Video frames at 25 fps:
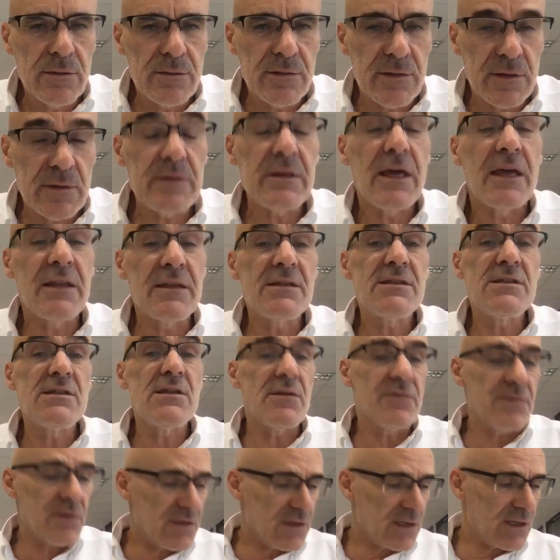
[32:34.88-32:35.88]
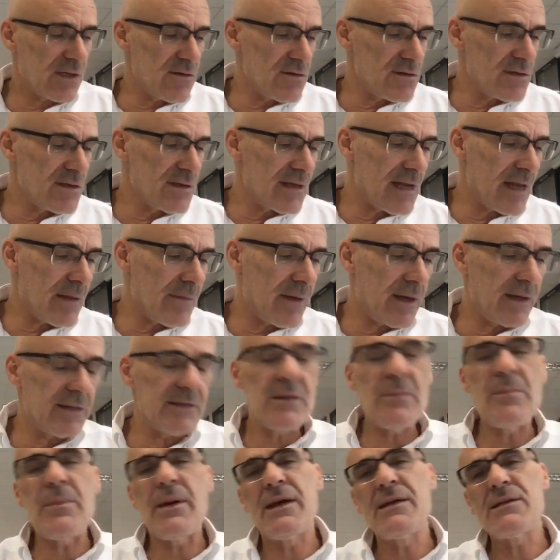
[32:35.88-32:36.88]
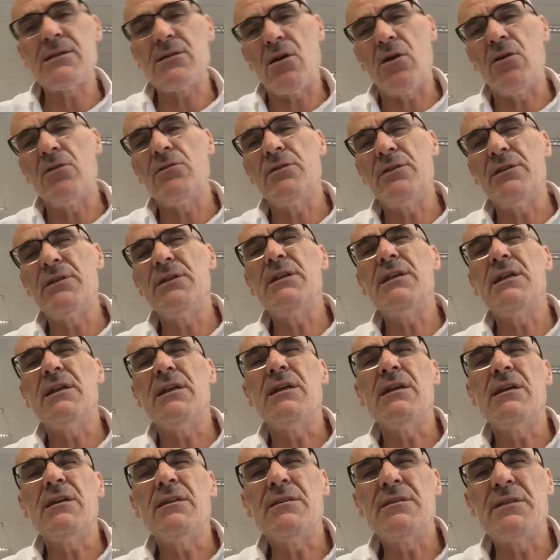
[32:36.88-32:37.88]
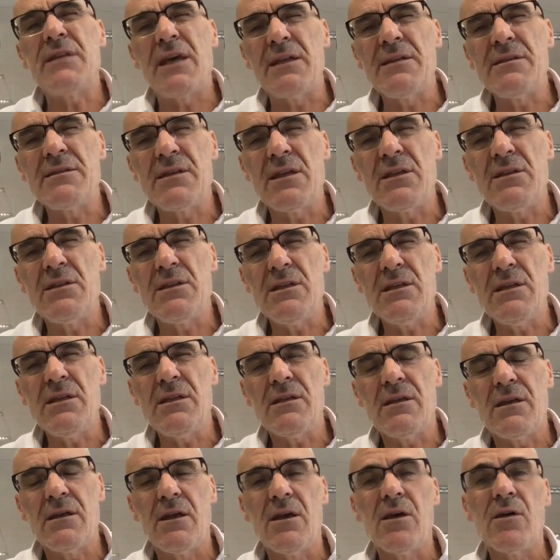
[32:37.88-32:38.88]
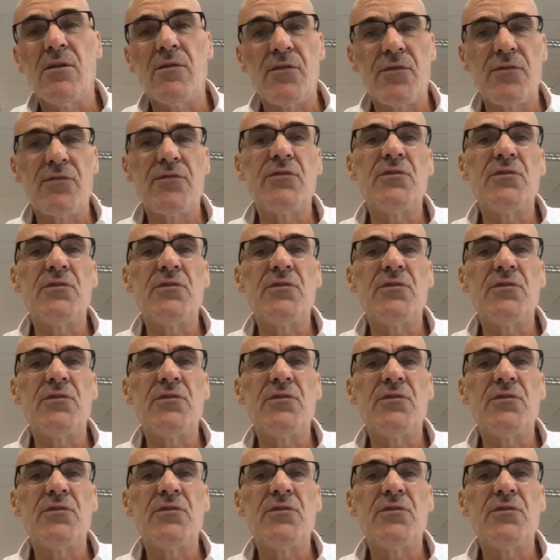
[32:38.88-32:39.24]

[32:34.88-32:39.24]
intensity of the security dilemma depends on the intensity of